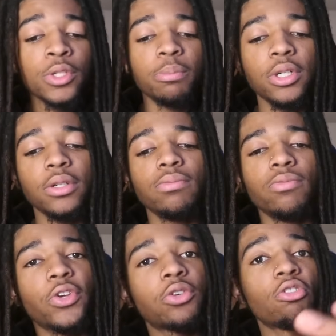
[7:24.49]
But
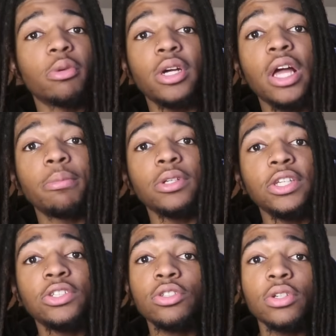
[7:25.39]
Victor Wembanyama,
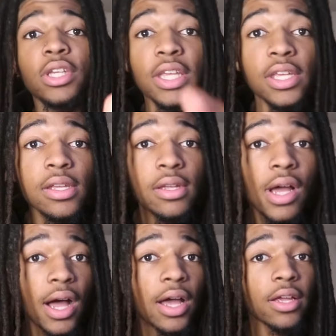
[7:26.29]
he's the key
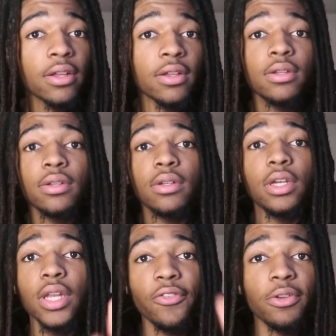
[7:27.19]
guy
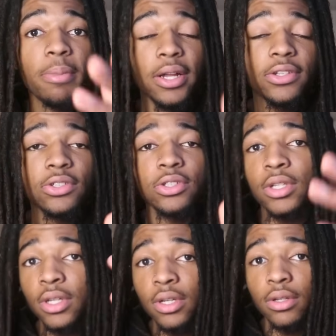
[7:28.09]
in everybody's,
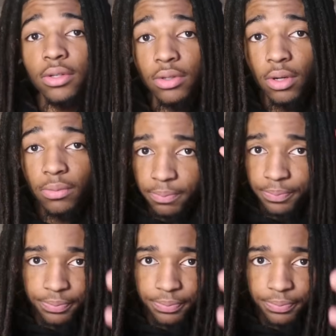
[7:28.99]
you know,